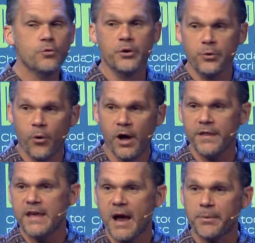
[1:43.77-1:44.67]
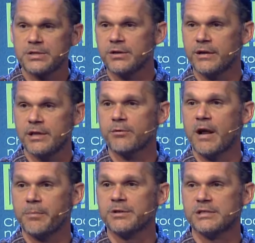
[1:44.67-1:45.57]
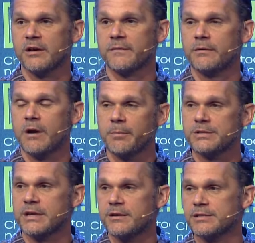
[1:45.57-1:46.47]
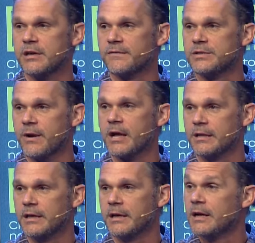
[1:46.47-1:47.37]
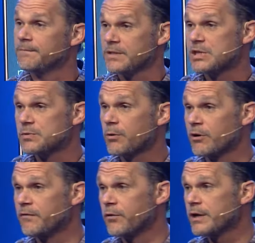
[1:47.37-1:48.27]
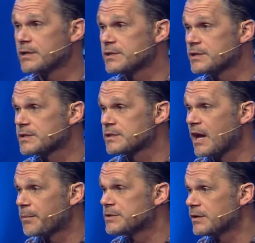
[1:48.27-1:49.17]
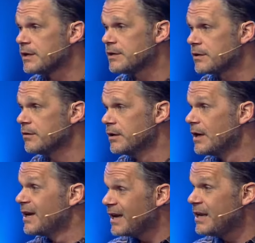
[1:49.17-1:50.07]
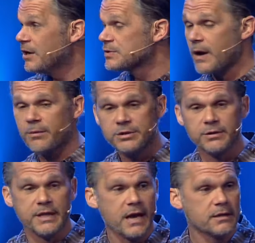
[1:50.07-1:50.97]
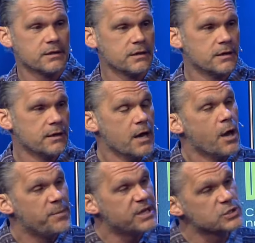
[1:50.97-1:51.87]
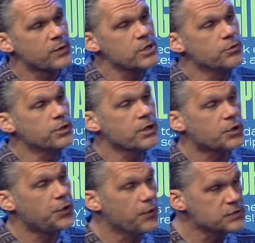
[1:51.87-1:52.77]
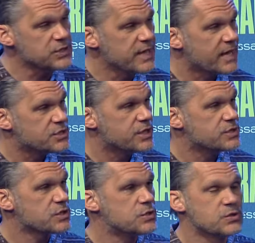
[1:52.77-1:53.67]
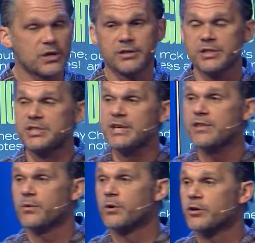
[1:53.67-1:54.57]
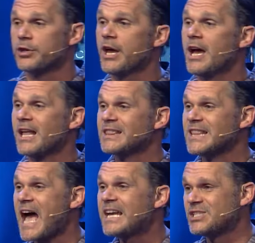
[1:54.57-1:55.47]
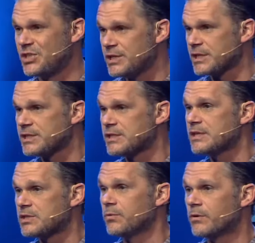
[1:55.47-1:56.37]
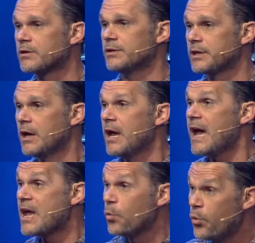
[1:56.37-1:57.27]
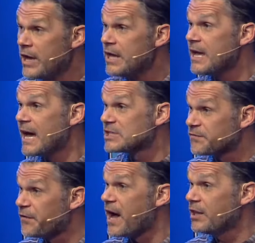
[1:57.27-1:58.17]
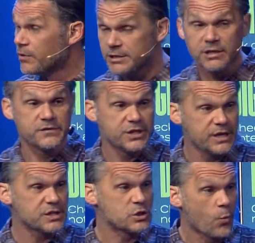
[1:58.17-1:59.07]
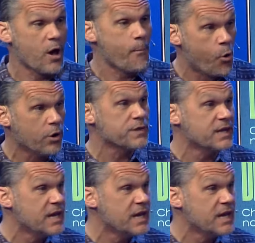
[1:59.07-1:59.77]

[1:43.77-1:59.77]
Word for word: would want the opportunity to repre- represent yourself directly. This is what we're affording Jesus the opportunity to do. And here's why we're doing that. Because when you look closely at Jesus, you start to see the world like Jesus sees the world. And we, as followers of Jesus, want more than